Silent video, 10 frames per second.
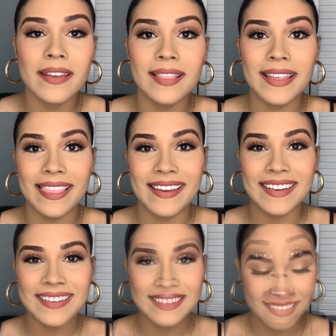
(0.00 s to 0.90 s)
Like that.
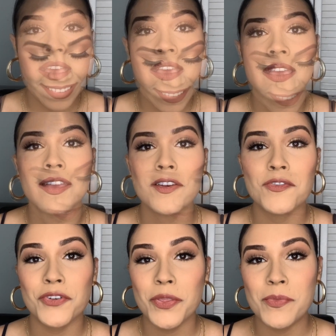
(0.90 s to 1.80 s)

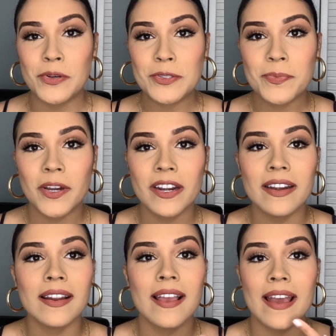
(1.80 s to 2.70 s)
For the most part,
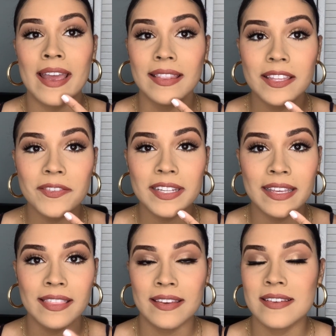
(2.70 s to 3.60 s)
I leave it
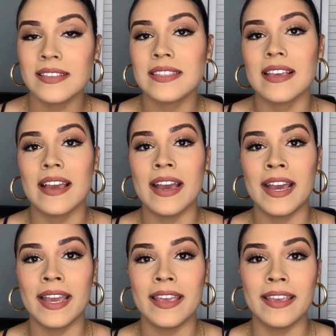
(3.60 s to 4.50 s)
like this.
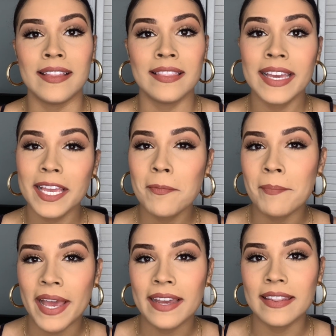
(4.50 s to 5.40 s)
I like a
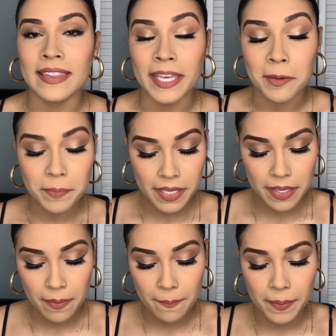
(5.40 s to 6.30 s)
matte lip,
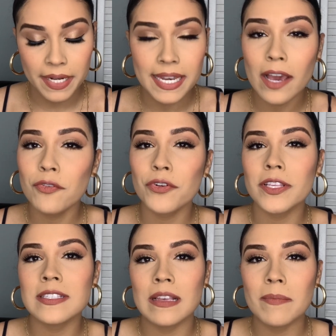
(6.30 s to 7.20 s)
but now for
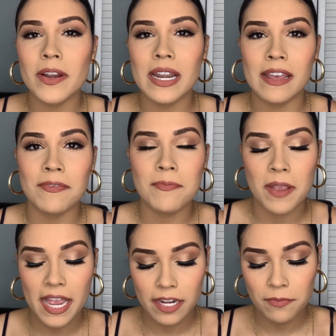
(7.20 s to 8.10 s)
the summer,
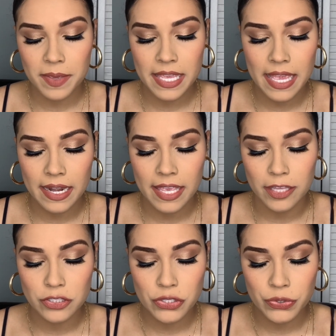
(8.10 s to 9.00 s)
I've kind of been getting
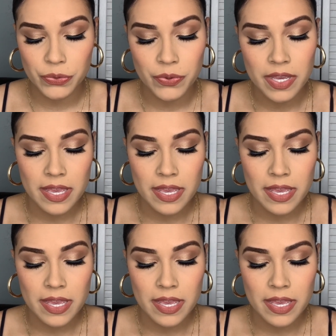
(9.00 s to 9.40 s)
into